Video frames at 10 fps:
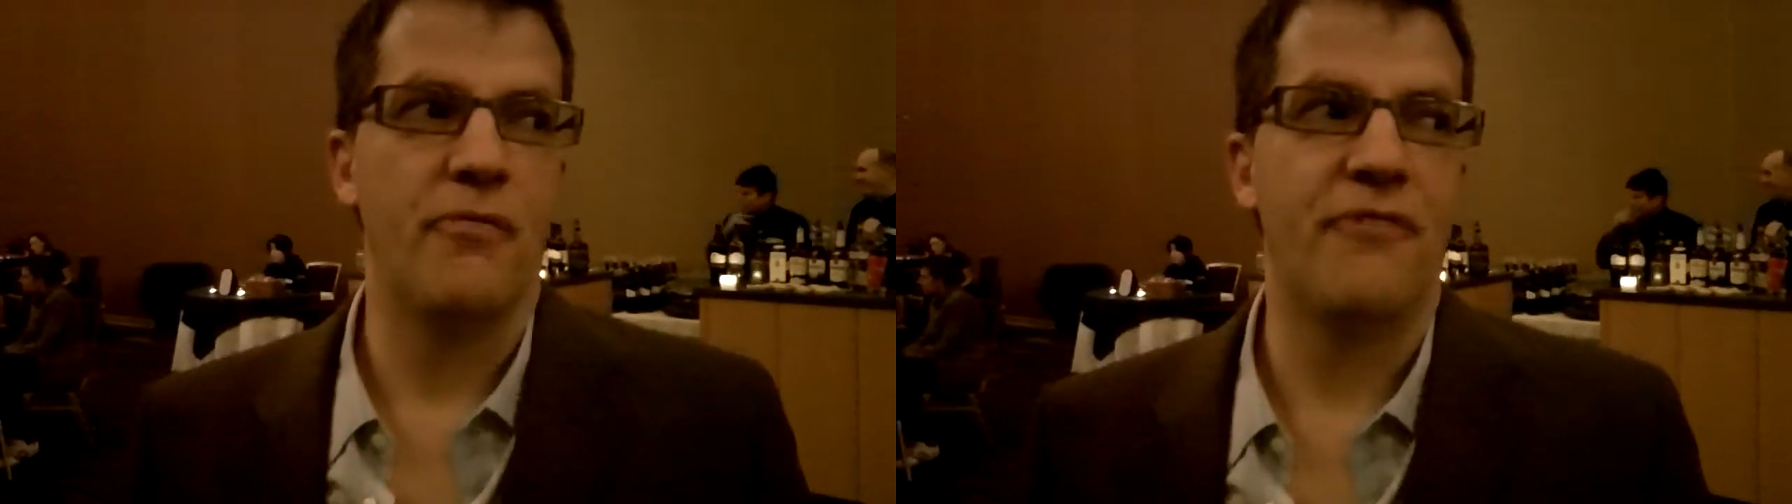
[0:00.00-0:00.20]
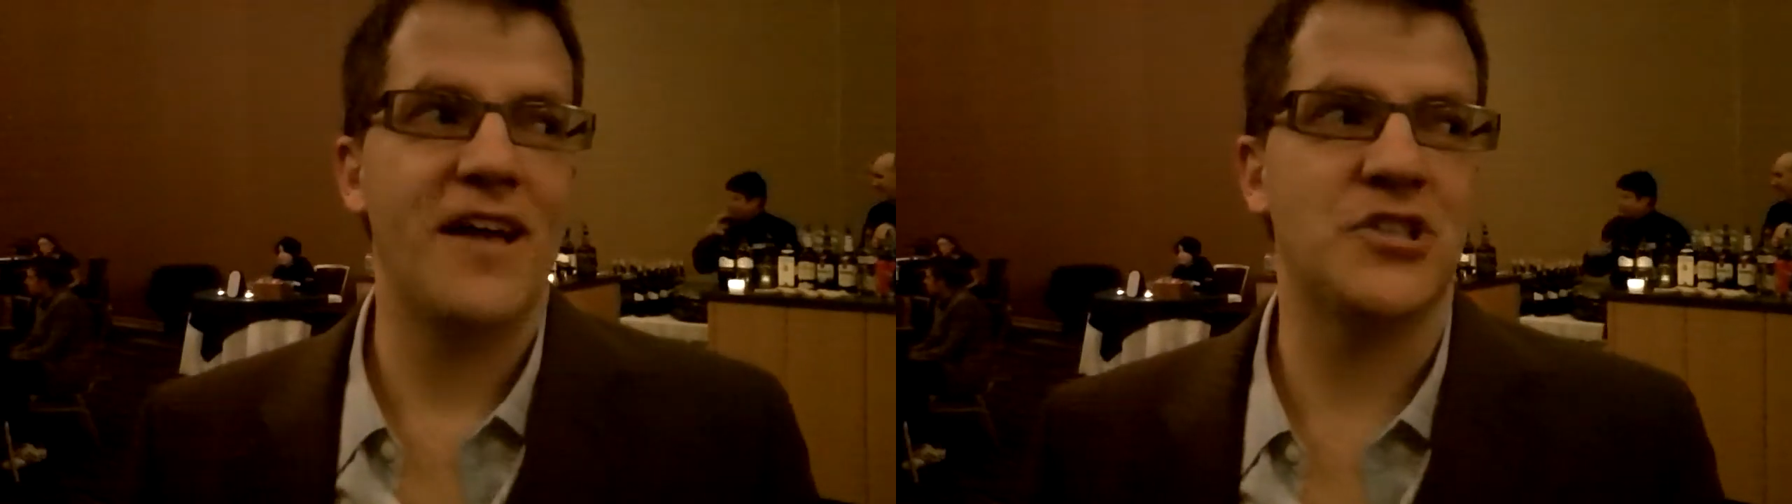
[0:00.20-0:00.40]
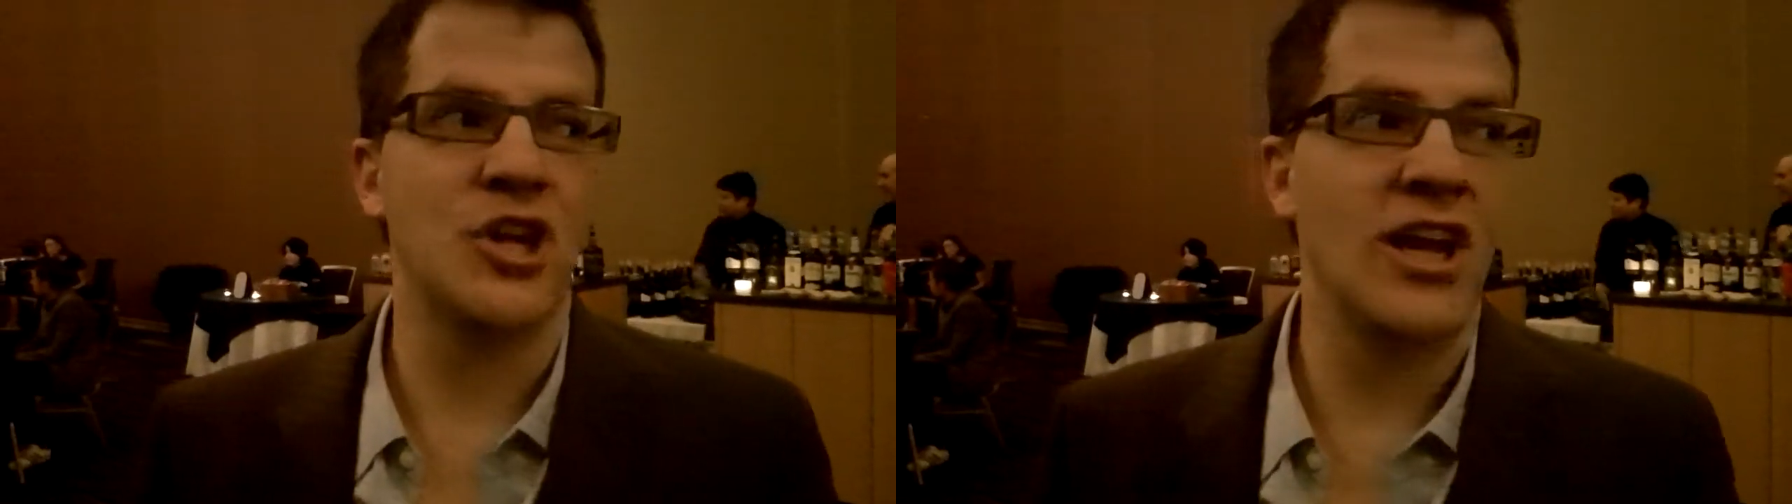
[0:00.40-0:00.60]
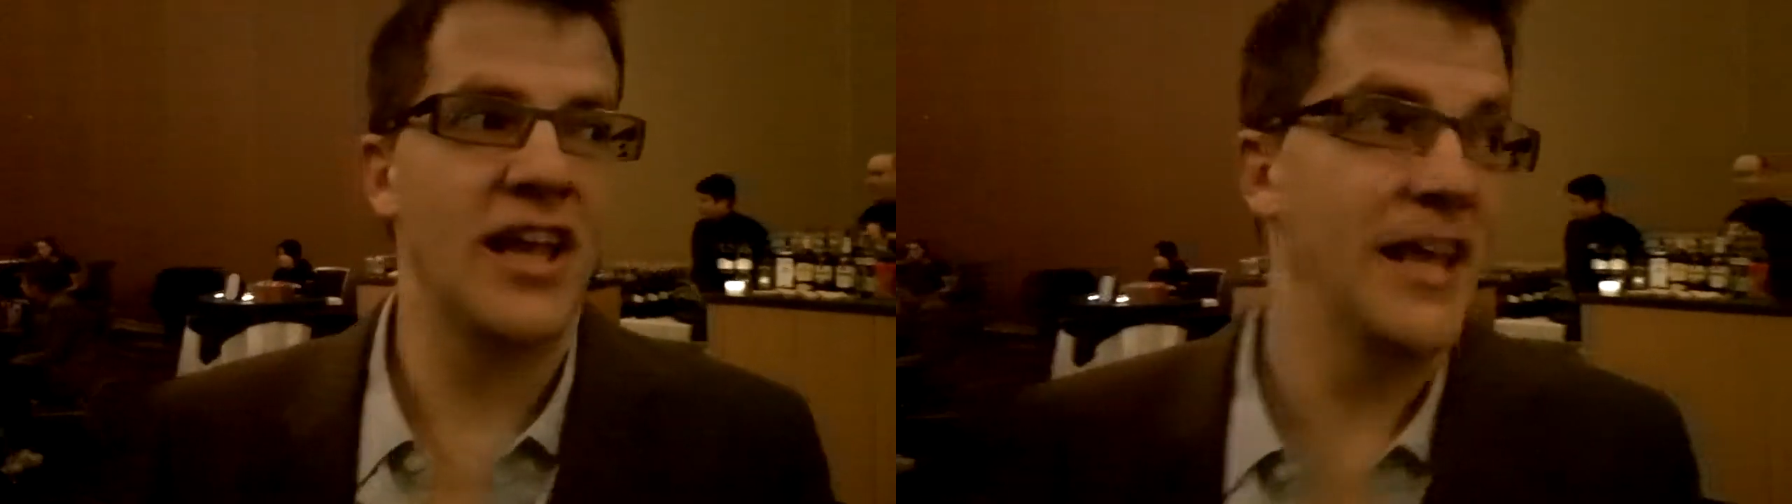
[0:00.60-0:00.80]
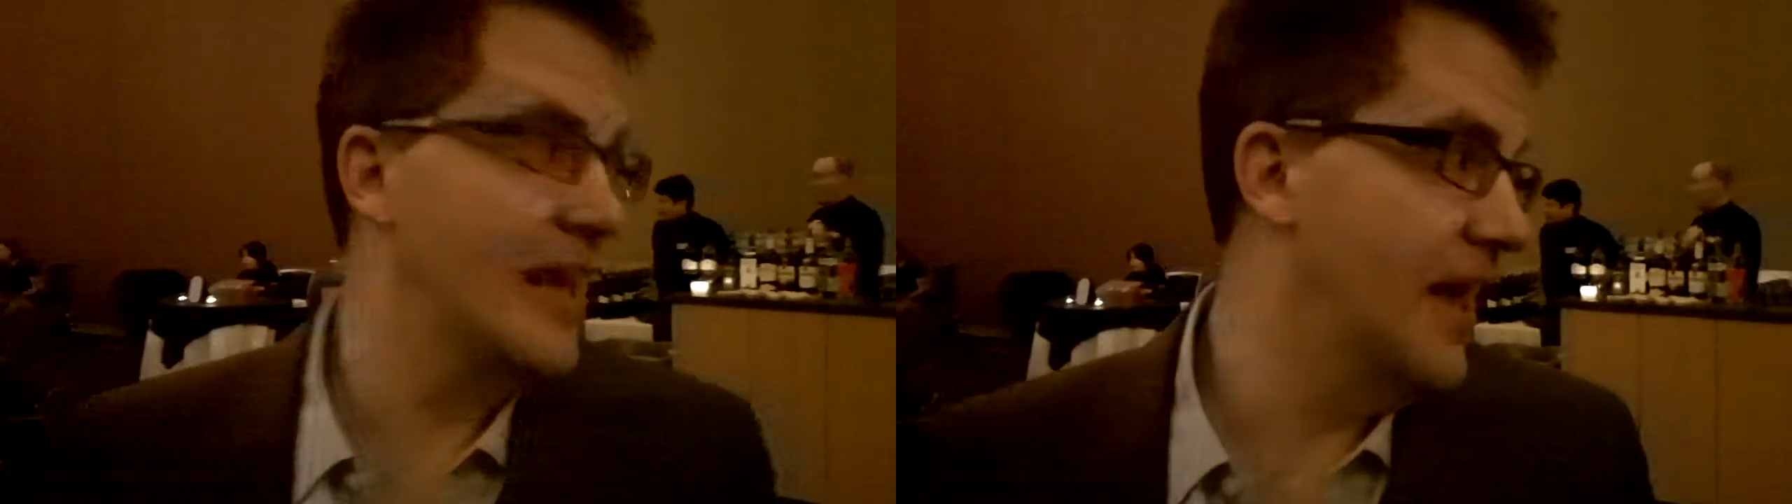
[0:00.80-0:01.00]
Professionally,